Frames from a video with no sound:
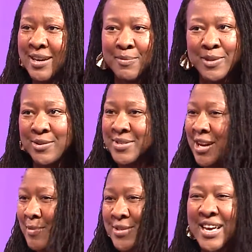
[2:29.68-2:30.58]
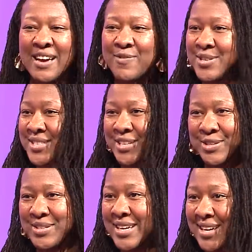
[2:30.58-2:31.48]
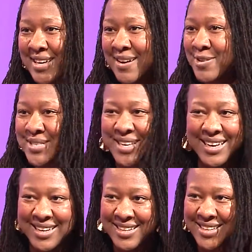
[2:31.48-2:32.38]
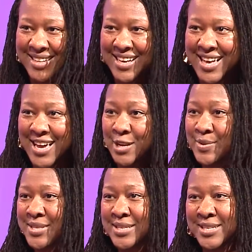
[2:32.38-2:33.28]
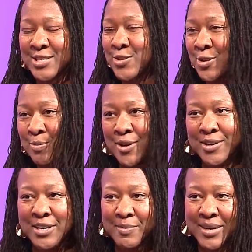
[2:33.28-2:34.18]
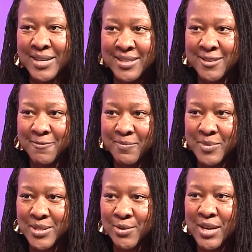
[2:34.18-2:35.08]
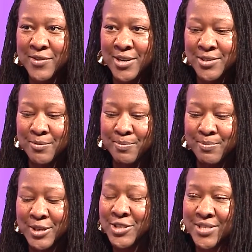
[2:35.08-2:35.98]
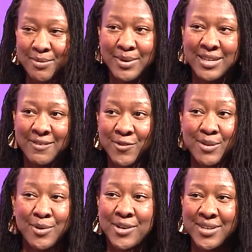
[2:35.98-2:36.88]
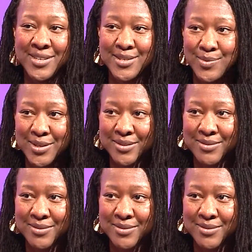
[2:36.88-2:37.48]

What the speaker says: uploads almost every single day, every second, and no one sees it because there's no marketing behind it. So you have to also budget some money for the marketing as well.